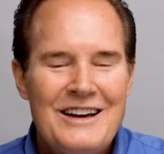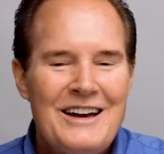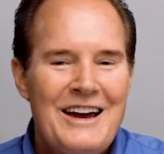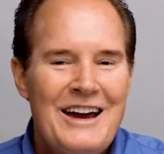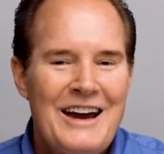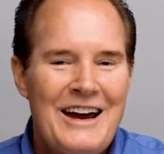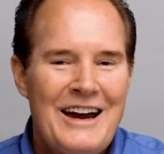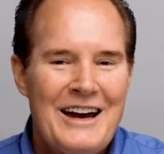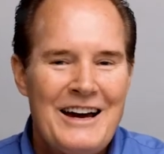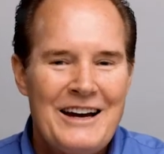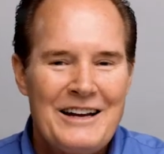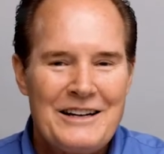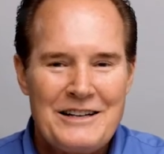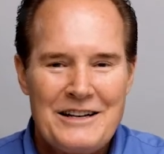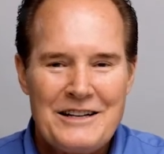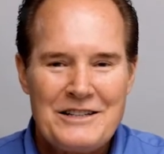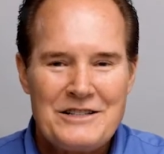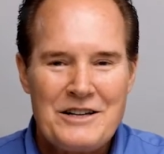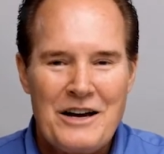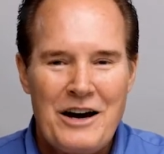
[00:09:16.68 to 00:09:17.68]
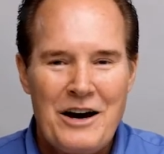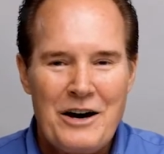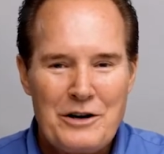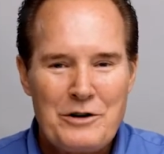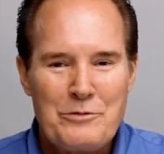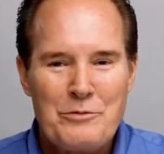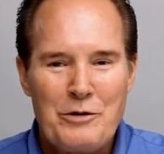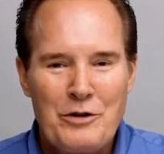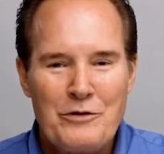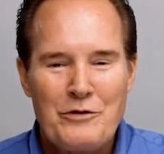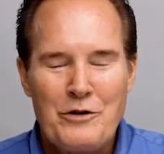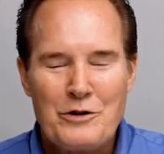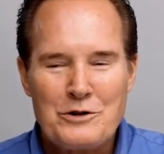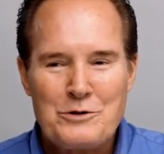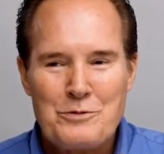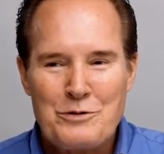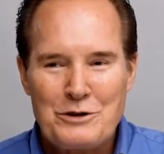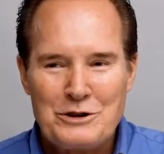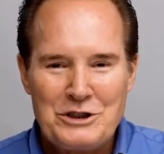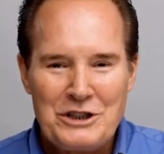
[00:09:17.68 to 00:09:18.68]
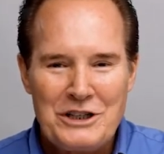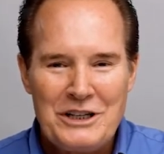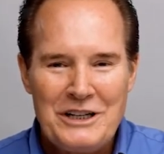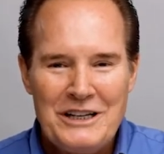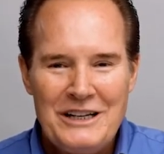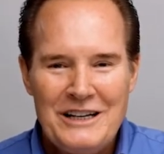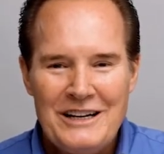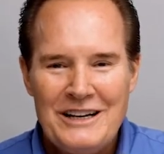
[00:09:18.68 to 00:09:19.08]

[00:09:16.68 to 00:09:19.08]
and it's 100 millivolts per G.